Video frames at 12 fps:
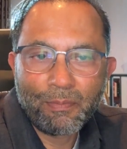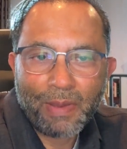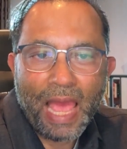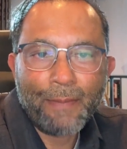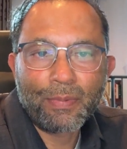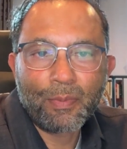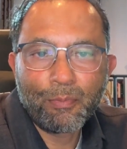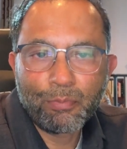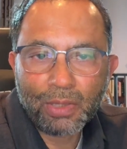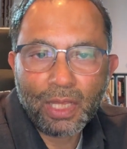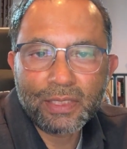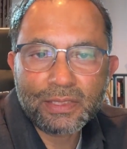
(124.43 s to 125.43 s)
Pap
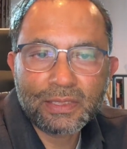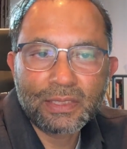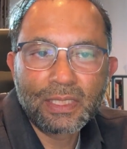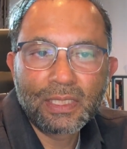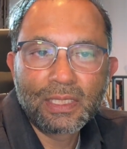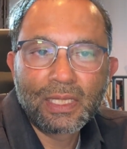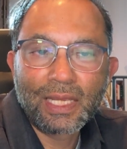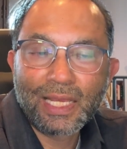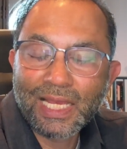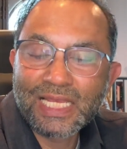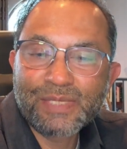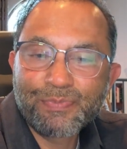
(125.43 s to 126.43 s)
plus
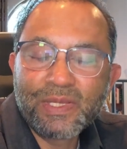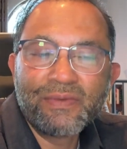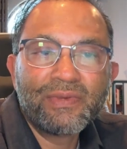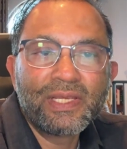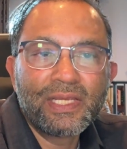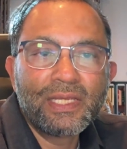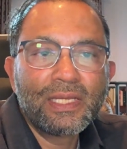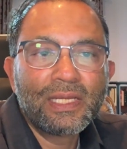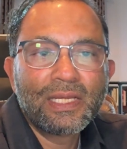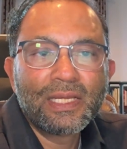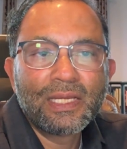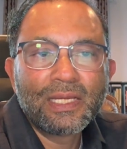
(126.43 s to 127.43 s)
HPV
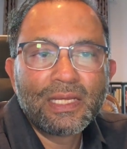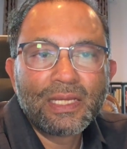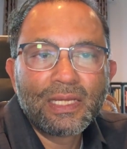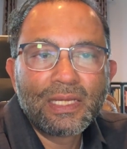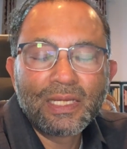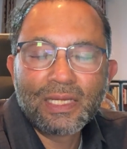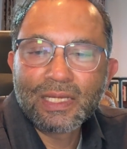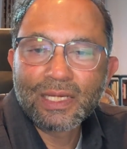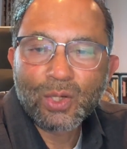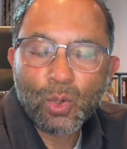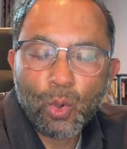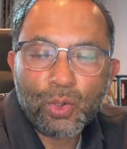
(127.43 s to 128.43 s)

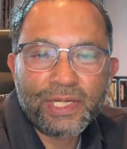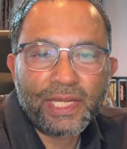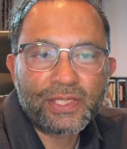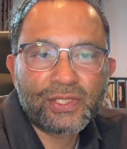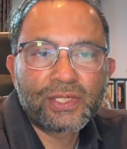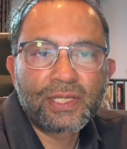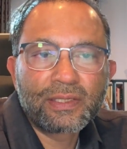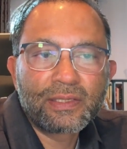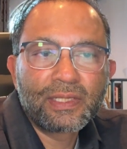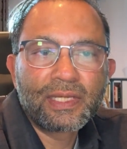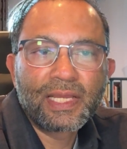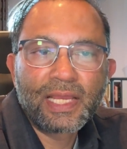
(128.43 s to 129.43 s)
co-test
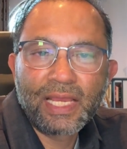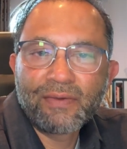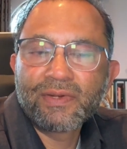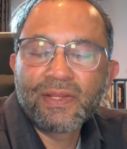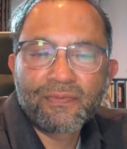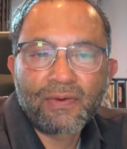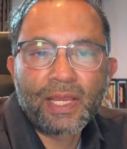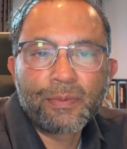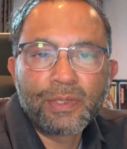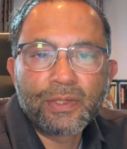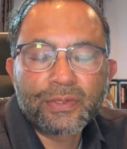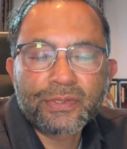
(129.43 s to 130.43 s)
every
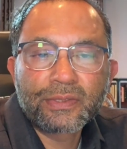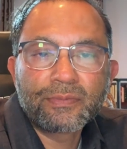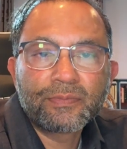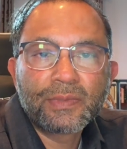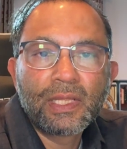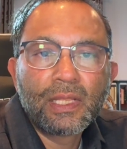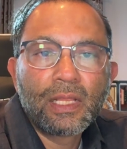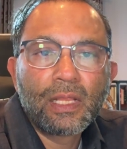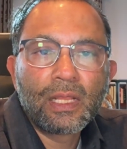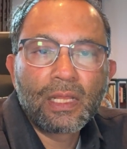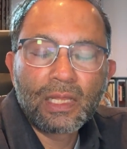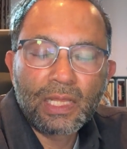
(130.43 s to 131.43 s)
5 years.
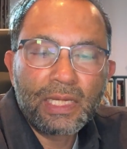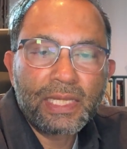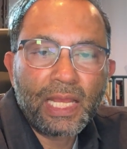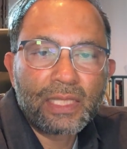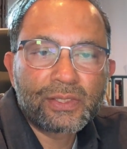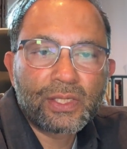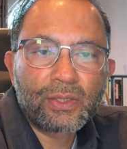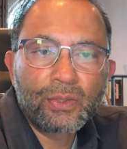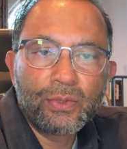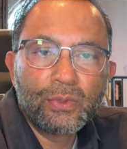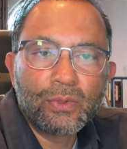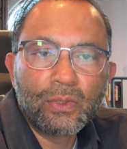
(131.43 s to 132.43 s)
Lung cancer,
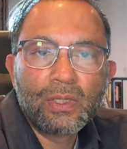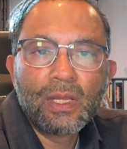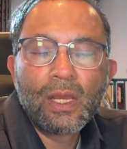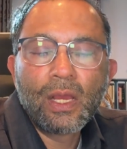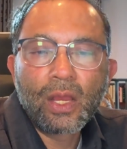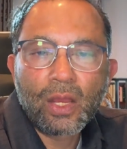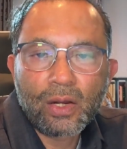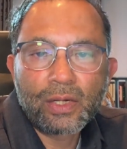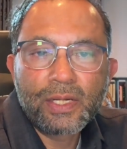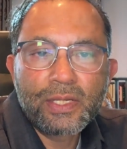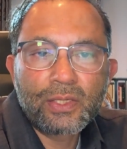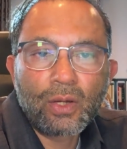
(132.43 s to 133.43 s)
who?
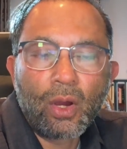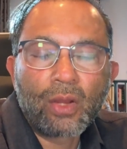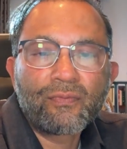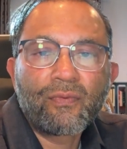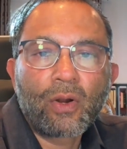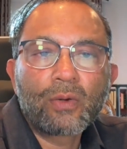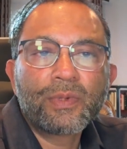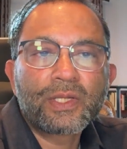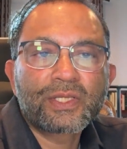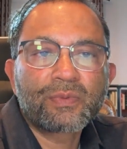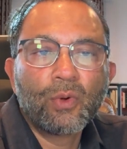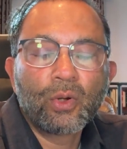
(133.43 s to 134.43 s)
Current or former
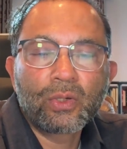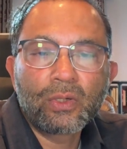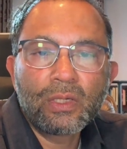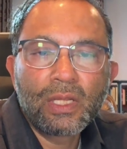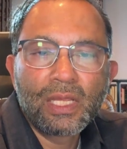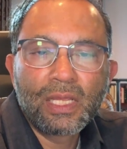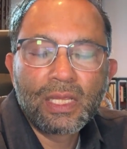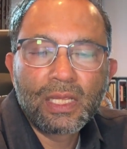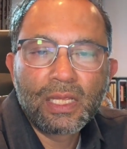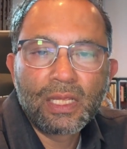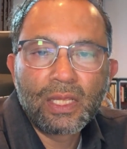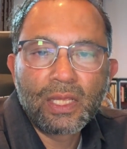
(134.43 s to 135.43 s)
smoker
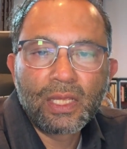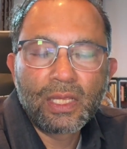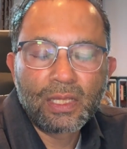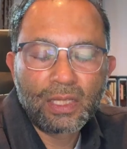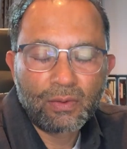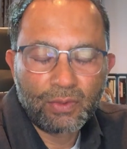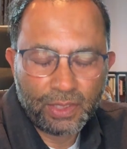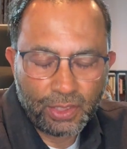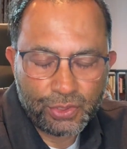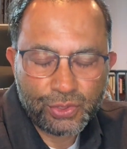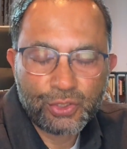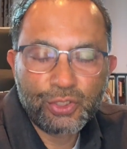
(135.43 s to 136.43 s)
with a
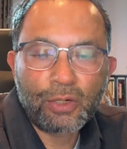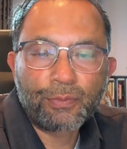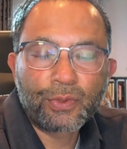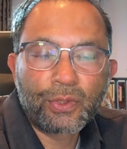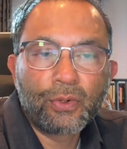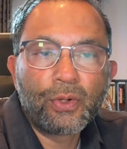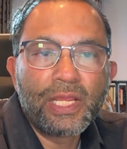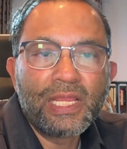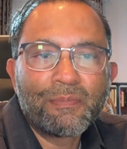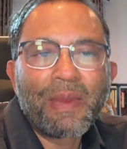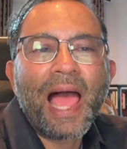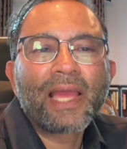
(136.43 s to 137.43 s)
history of
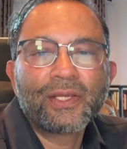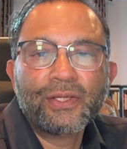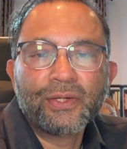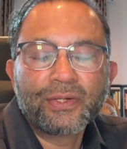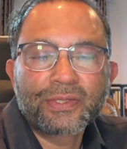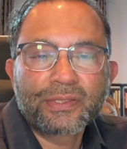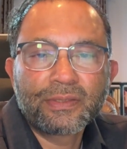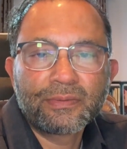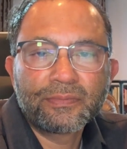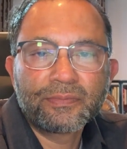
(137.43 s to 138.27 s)
30 pack years.